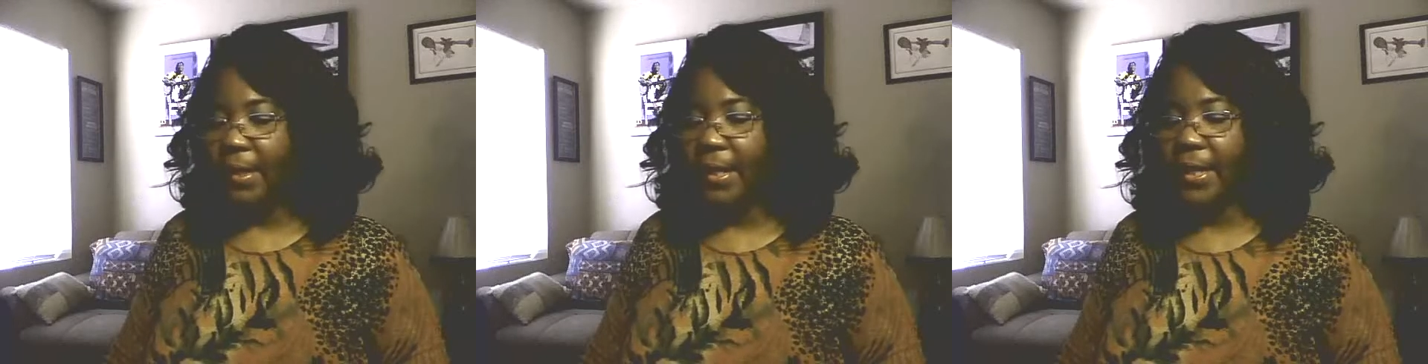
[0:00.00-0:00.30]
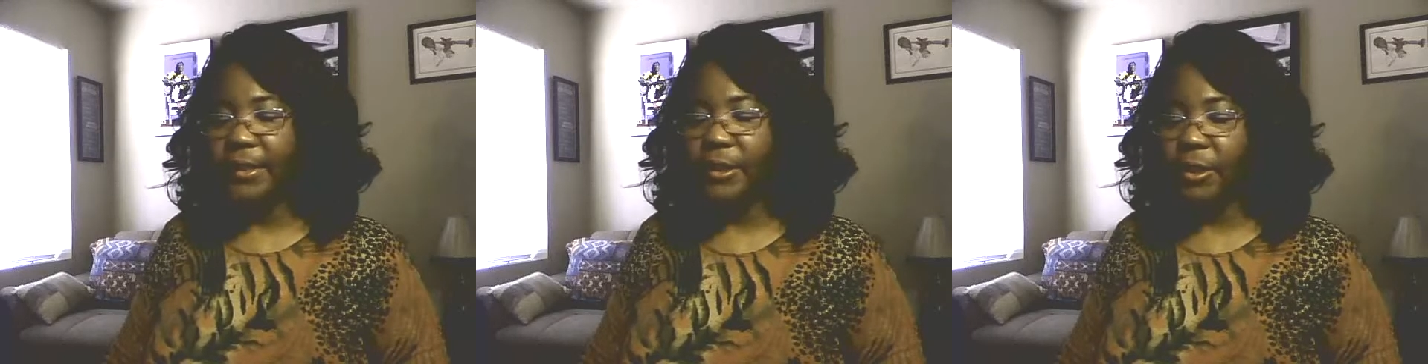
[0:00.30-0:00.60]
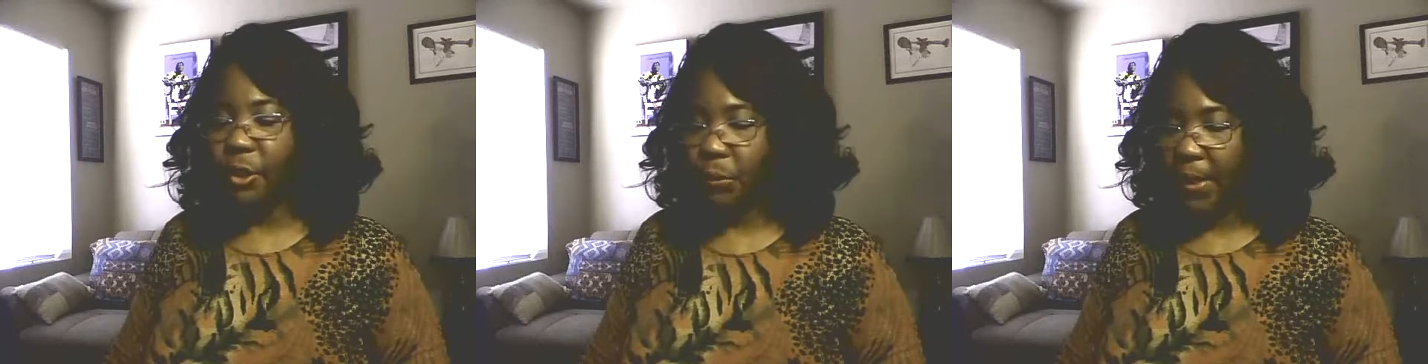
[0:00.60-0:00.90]
is the
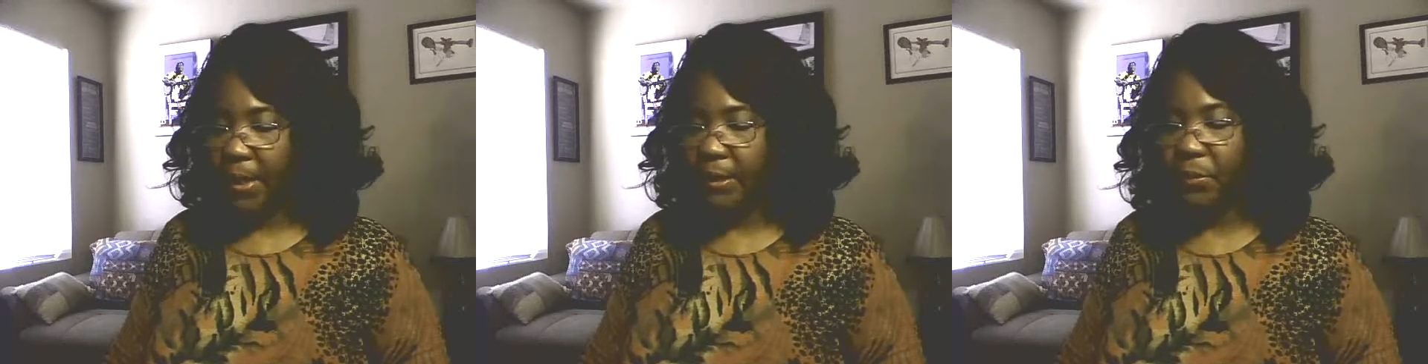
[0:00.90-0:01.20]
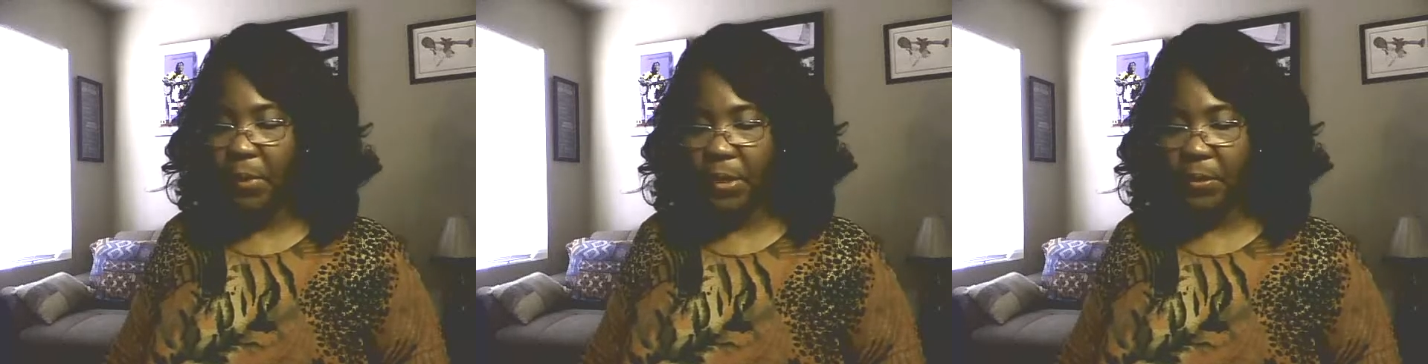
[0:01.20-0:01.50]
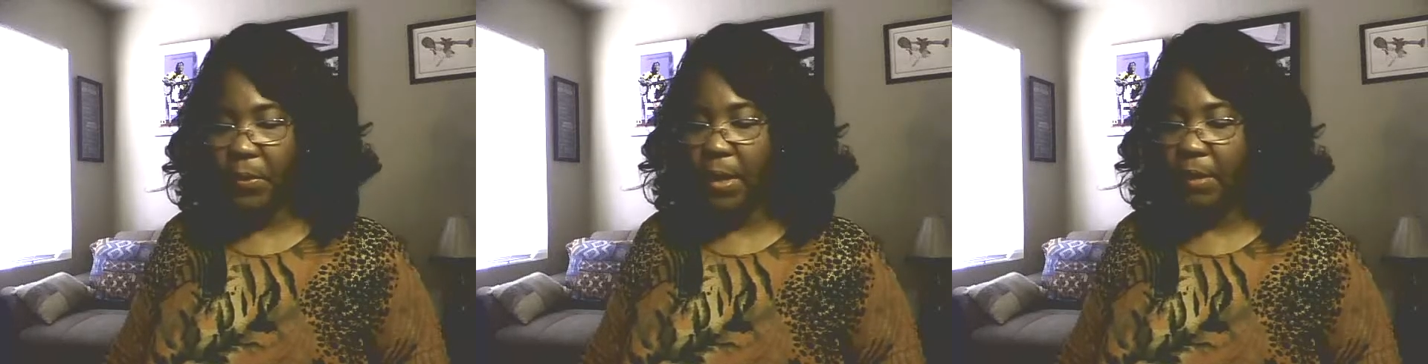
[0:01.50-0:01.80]

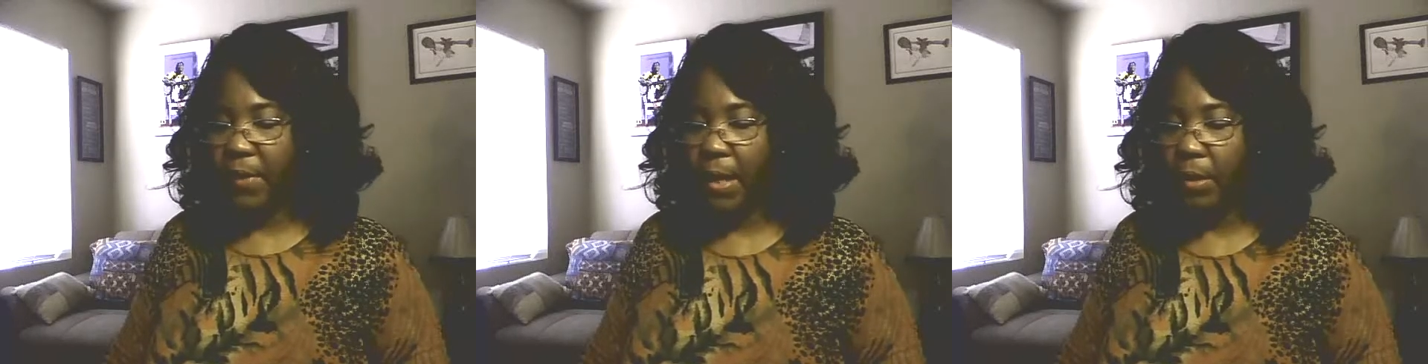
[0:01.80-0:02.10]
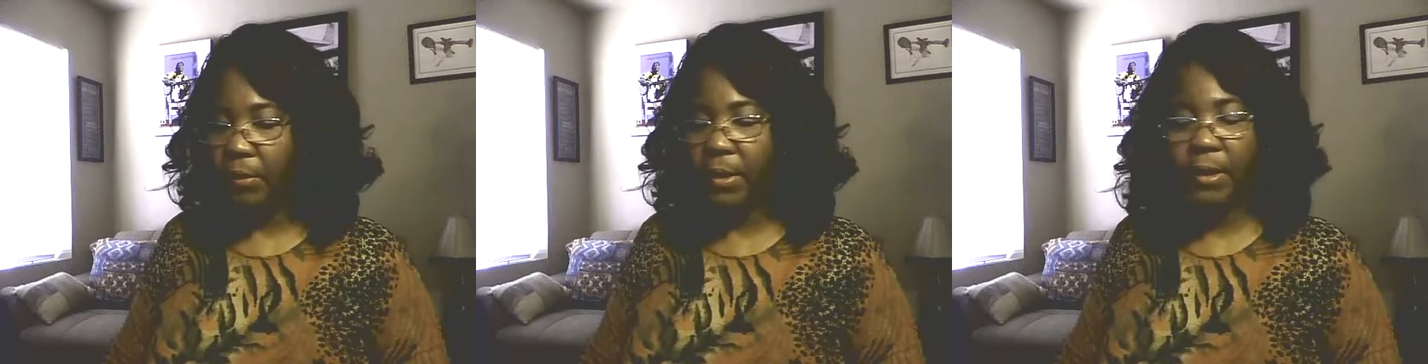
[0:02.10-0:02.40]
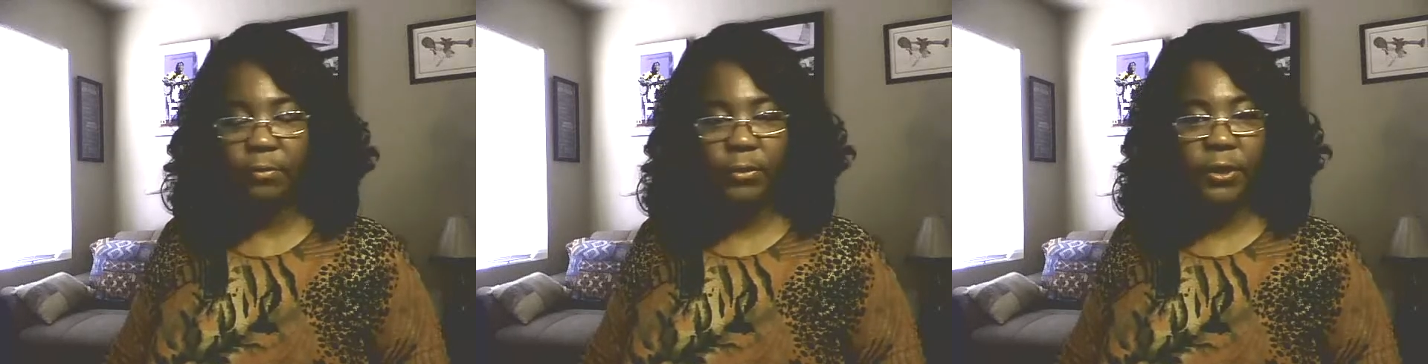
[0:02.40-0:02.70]
transmittal of health
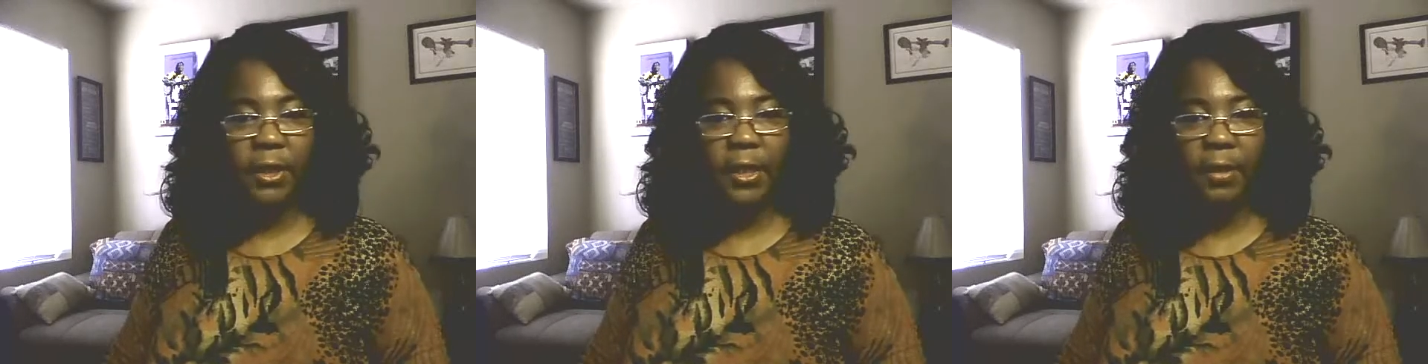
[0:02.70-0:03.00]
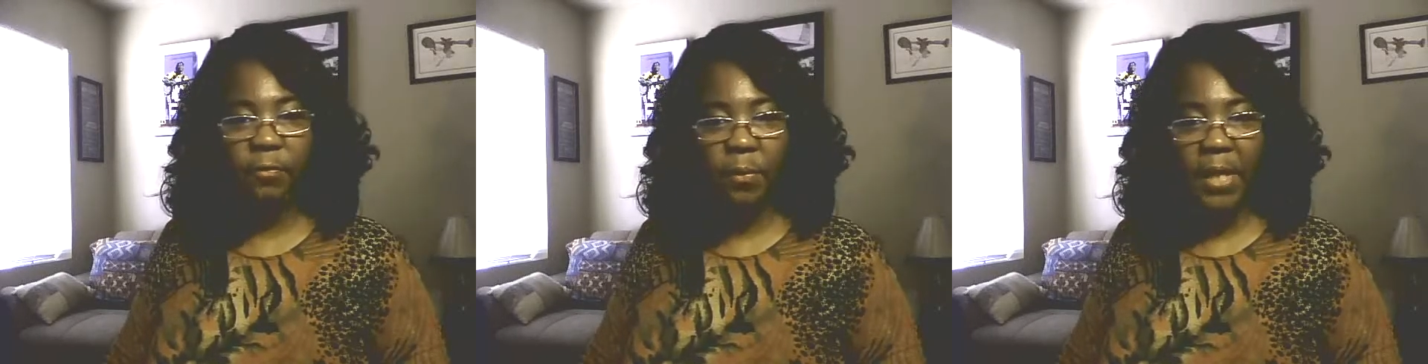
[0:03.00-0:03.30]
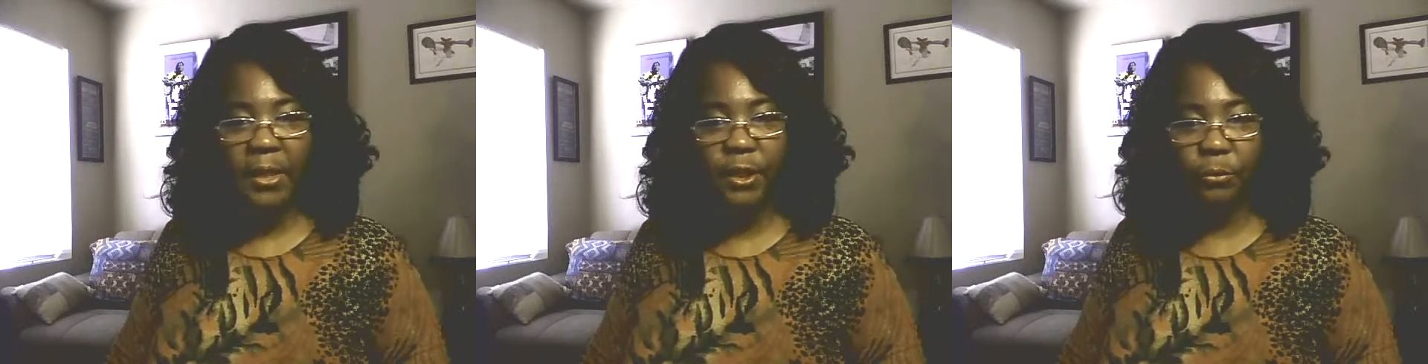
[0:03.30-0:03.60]
coverage
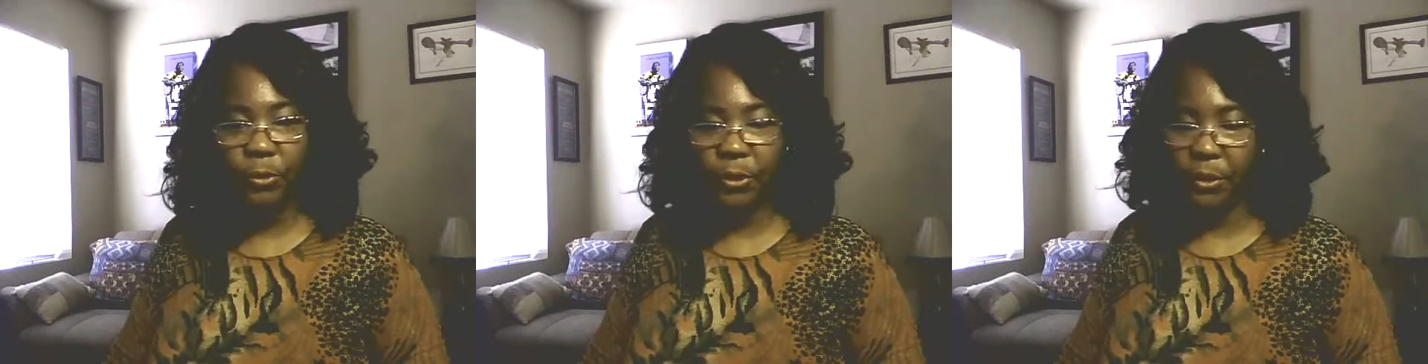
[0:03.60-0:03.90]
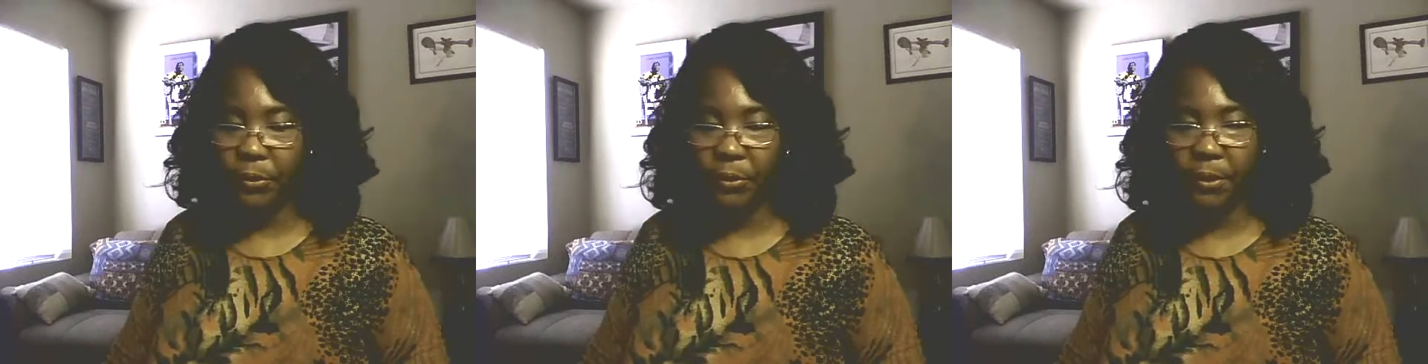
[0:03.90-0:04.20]
information returns.